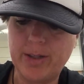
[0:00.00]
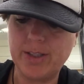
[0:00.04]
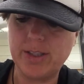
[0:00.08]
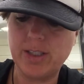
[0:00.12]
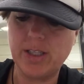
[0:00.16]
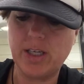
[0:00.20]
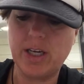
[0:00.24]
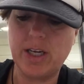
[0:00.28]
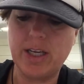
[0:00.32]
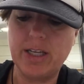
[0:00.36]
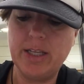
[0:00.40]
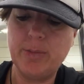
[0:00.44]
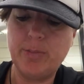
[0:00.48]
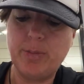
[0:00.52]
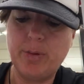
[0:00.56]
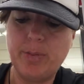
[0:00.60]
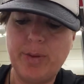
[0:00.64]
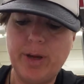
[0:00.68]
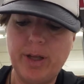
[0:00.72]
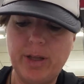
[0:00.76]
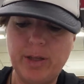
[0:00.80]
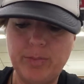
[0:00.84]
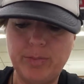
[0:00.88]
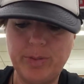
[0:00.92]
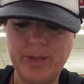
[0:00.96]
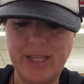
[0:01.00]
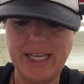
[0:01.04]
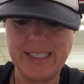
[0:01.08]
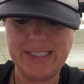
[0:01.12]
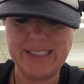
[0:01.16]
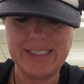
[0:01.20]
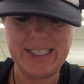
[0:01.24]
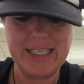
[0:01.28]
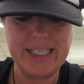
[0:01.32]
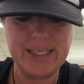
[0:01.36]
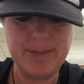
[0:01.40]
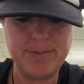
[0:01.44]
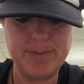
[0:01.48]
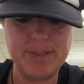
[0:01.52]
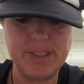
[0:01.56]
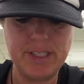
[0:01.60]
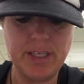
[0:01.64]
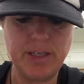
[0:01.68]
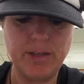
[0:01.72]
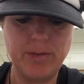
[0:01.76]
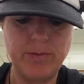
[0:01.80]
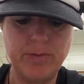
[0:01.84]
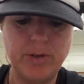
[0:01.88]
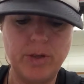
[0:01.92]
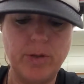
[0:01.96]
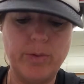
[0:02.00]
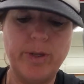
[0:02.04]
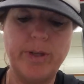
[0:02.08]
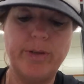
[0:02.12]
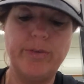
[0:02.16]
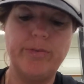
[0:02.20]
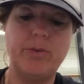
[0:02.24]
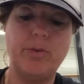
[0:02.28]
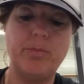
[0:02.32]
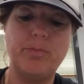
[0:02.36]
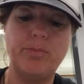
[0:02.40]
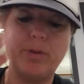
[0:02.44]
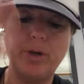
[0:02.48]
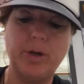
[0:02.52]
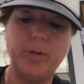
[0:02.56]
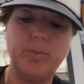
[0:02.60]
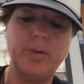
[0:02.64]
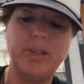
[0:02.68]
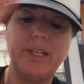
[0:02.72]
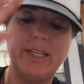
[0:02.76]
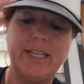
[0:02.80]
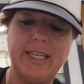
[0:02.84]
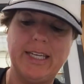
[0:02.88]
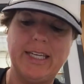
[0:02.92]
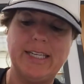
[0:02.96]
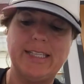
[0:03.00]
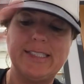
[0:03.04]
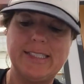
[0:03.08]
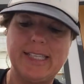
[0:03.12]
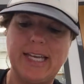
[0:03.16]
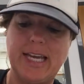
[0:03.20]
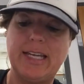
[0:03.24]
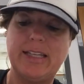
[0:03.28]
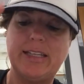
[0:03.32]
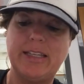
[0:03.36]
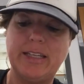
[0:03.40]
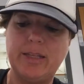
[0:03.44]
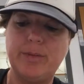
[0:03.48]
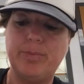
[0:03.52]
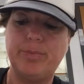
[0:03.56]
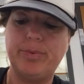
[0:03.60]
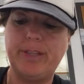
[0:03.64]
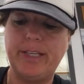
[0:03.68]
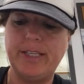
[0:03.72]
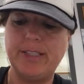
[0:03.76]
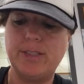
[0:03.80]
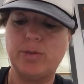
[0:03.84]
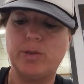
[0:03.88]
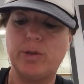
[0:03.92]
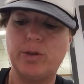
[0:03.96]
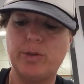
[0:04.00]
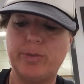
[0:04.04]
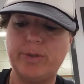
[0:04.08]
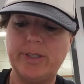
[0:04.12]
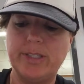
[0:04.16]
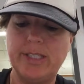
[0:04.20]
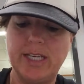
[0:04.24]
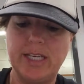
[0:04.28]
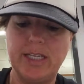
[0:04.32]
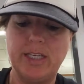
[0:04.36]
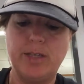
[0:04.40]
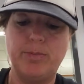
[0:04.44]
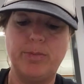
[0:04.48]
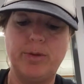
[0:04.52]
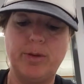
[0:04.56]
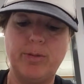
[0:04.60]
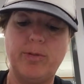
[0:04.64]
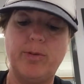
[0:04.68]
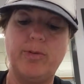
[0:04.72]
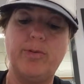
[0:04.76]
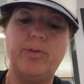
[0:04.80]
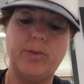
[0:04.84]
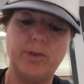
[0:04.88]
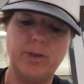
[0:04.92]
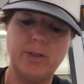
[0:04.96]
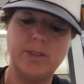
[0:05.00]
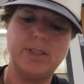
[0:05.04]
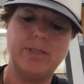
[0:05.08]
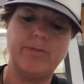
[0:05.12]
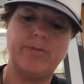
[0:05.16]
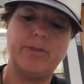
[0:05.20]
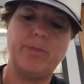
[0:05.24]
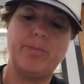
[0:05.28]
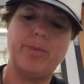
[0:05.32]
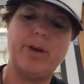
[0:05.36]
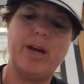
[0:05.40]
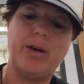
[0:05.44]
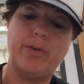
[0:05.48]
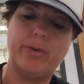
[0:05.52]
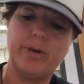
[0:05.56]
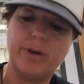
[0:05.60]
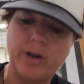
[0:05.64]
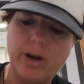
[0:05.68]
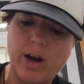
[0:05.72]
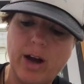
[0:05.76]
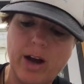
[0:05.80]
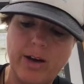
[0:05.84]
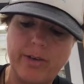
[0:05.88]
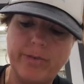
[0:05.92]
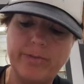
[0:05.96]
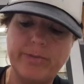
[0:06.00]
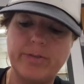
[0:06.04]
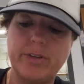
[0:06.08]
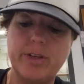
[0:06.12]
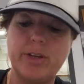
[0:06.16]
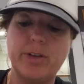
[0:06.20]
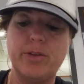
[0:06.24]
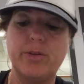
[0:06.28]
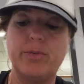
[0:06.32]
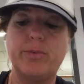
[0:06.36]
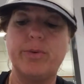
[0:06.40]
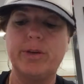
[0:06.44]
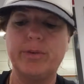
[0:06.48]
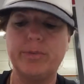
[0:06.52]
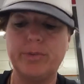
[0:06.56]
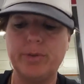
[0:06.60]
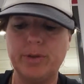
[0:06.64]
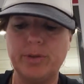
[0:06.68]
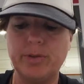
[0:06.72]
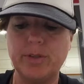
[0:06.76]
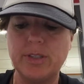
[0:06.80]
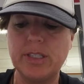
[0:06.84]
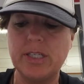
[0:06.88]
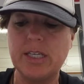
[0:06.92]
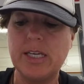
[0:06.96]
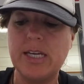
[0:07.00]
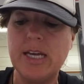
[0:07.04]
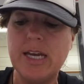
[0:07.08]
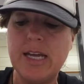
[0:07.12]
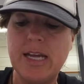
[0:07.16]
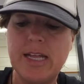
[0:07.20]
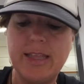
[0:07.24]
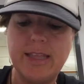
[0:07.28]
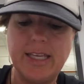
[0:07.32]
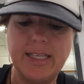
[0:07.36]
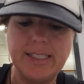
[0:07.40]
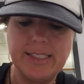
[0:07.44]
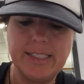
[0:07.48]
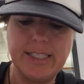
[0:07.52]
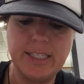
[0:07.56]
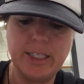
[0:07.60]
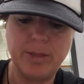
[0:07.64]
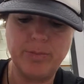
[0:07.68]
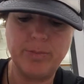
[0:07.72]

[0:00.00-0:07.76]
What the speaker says: is on, the propeller blast keeps the air flowing from burbling at exactly the place where it would tend to burble first if the power off near the wing root. Thus, the